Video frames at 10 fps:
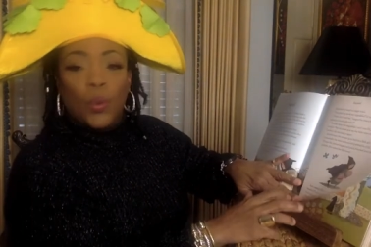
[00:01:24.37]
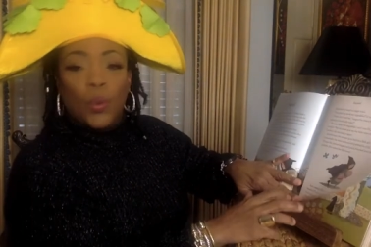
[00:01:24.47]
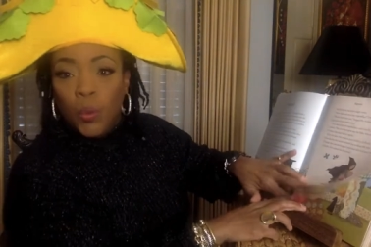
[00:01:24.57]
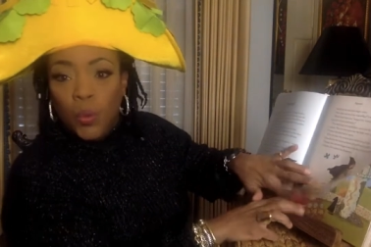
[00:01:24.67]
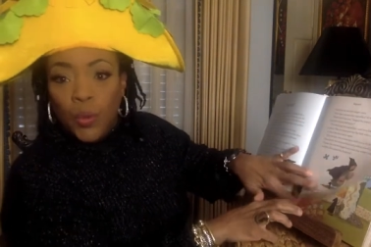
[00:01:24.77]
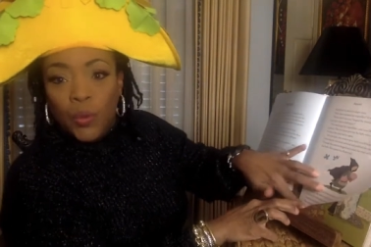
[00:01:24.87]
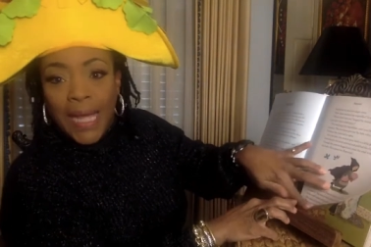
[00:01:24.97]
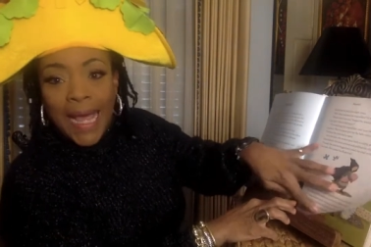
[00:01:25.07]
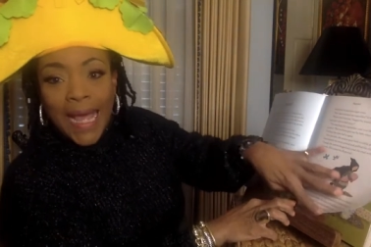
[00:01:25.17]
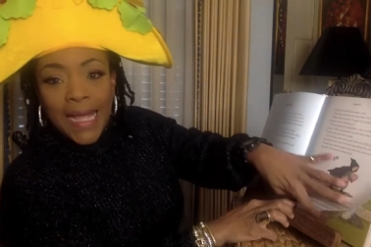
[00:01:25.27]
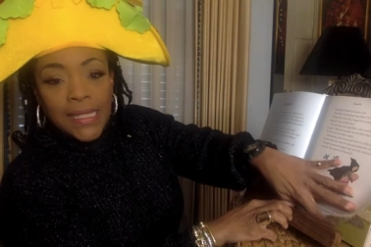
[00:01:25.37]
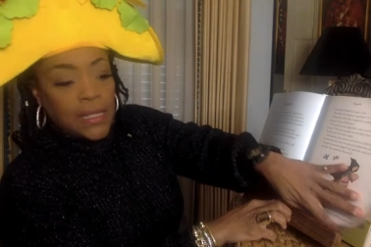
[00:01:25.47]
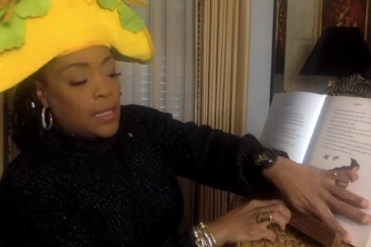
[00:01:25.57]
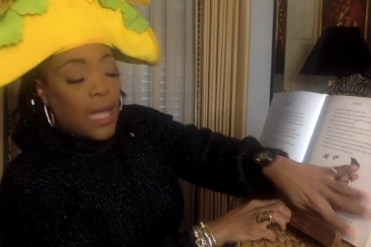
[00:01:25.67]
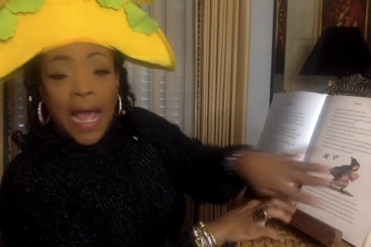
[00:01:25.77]
Ooh, you
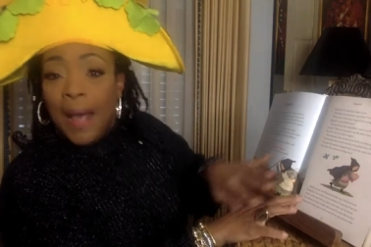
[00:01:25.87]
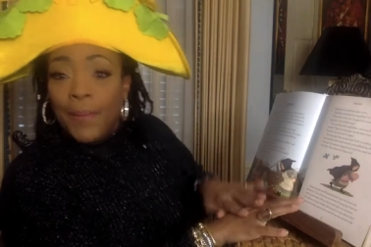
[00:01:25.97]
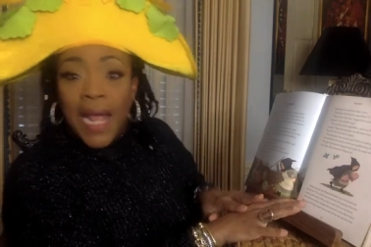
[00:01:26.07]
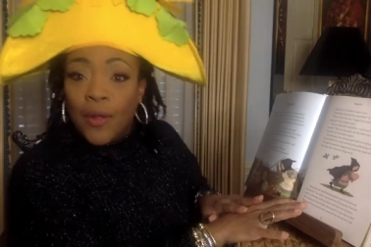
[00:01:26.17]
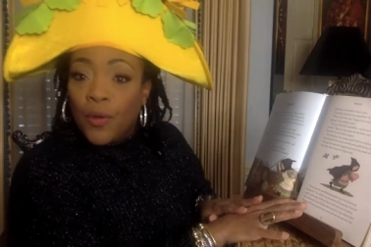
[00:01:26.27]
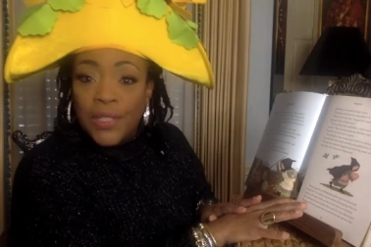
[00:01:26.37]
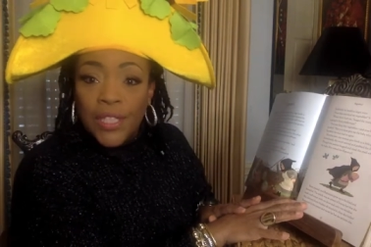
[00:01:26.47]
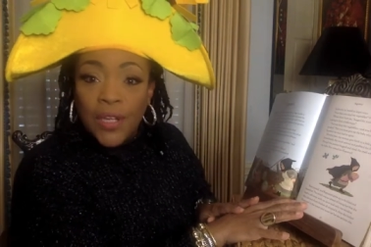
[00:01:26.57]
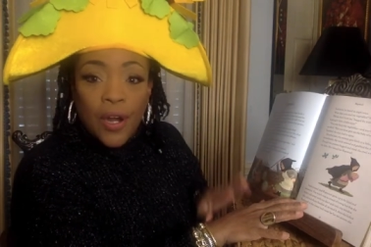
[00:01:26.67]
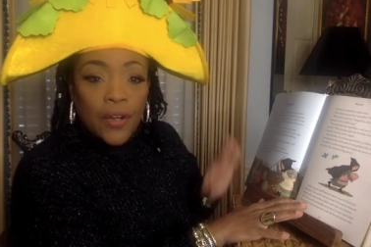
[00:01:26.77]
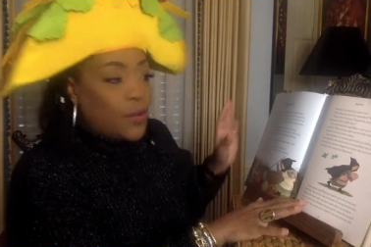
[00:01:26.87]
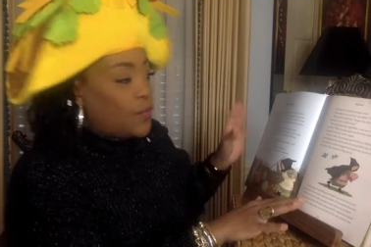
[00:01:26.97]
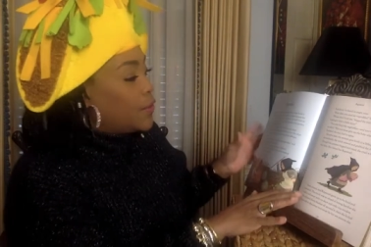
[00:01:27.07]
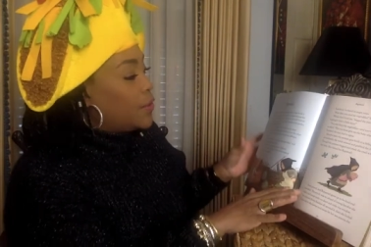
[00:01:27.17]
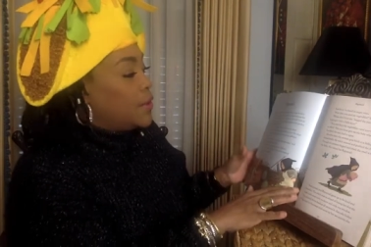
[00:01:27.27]
guys, I'm not going to start
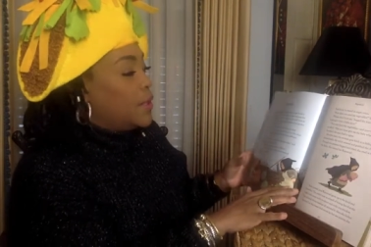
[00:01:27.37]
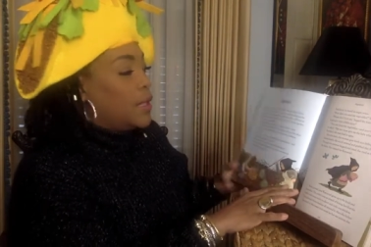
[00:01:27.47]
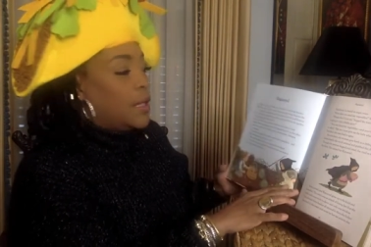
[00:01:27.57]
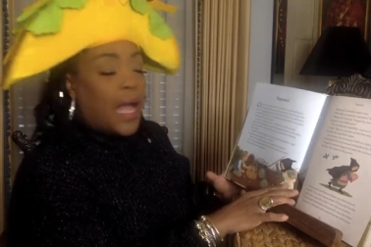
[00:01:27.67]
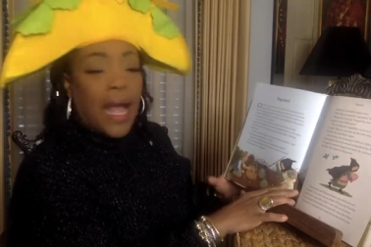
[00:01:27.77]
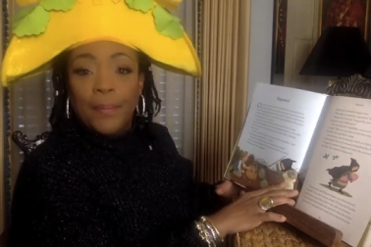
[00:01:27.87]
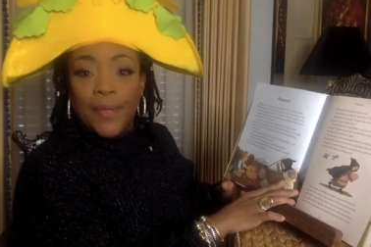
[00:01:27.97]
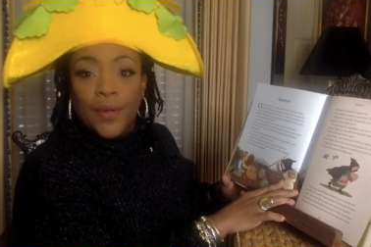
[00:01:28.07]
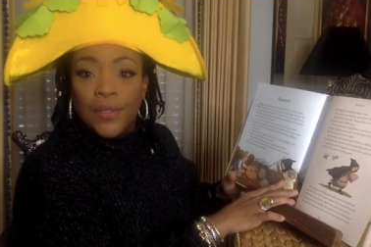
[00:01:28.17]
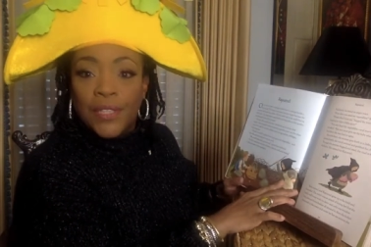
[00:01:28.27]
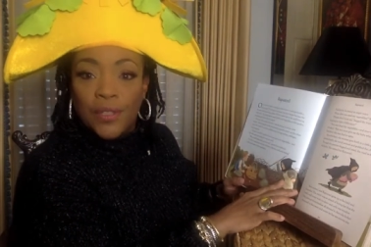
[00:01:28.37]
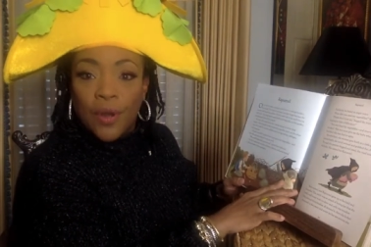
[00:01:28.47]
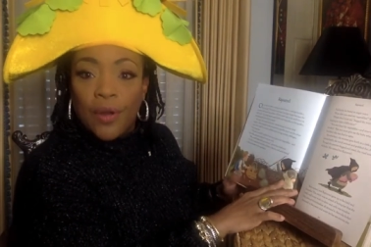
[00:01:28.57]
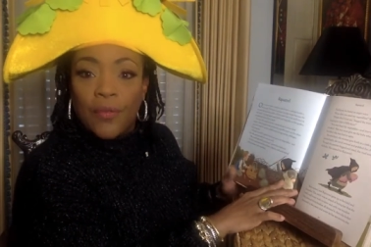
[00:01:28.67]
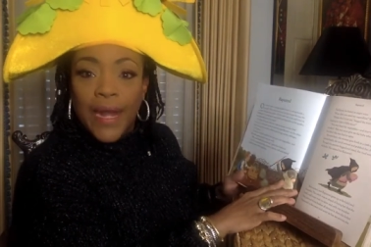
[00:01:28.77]
over. I'm going to
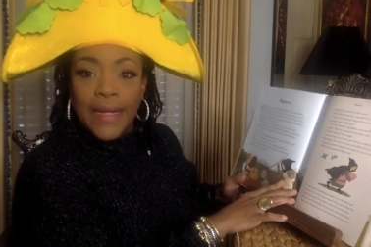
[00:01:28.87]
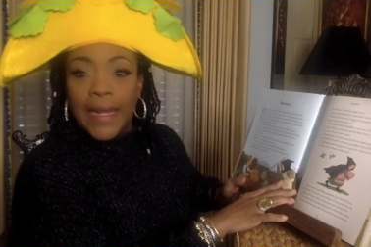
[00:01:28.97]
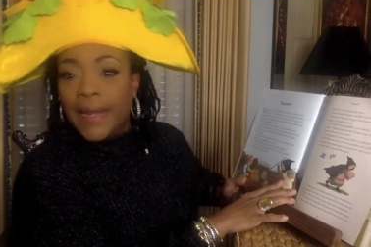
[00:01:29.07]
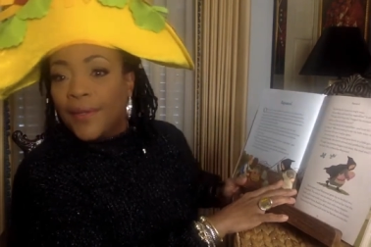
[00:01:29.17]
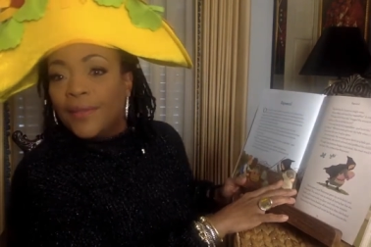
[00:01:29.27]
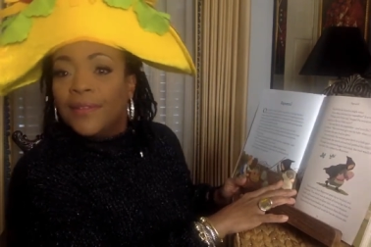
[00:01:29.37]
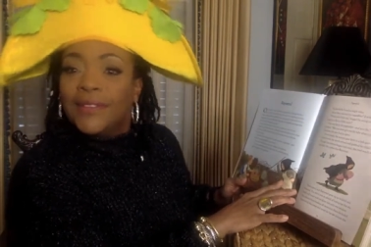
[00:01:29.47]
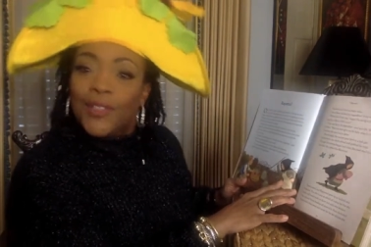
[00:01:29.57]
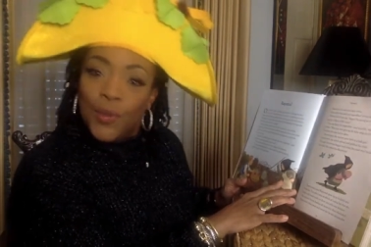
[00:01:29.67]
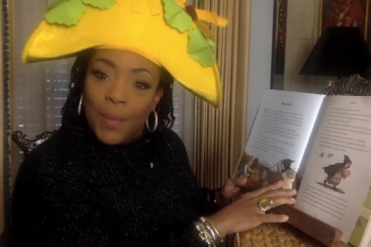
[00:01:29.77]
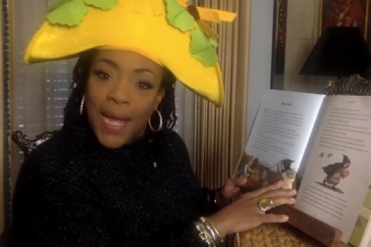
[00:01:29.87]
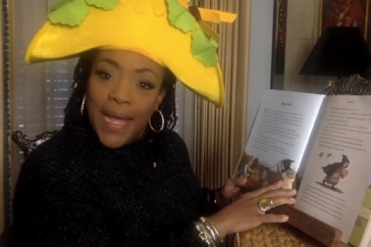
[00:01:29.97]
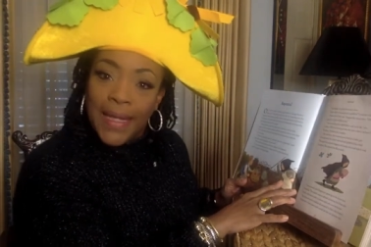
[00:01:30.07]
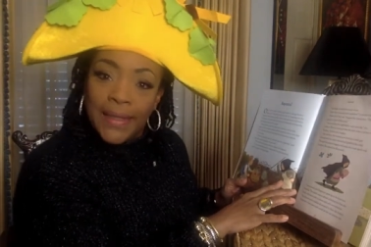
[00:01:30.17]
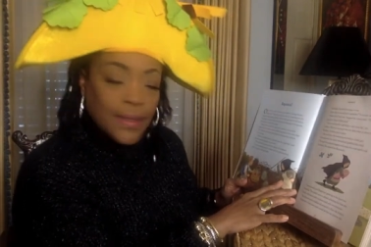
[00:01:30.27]
start right now. Do you
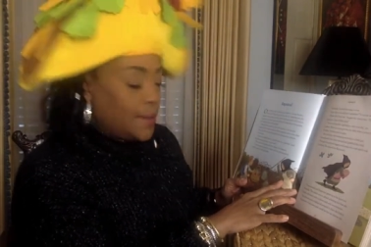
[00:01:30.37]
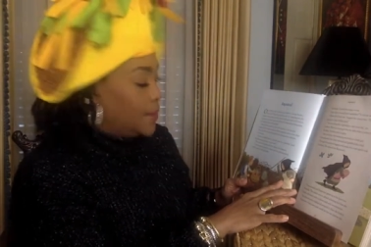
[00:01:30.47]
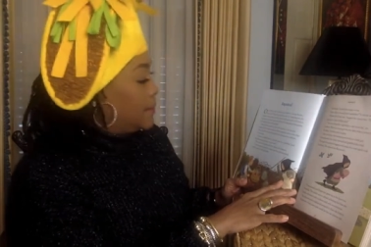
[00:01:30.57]
mind?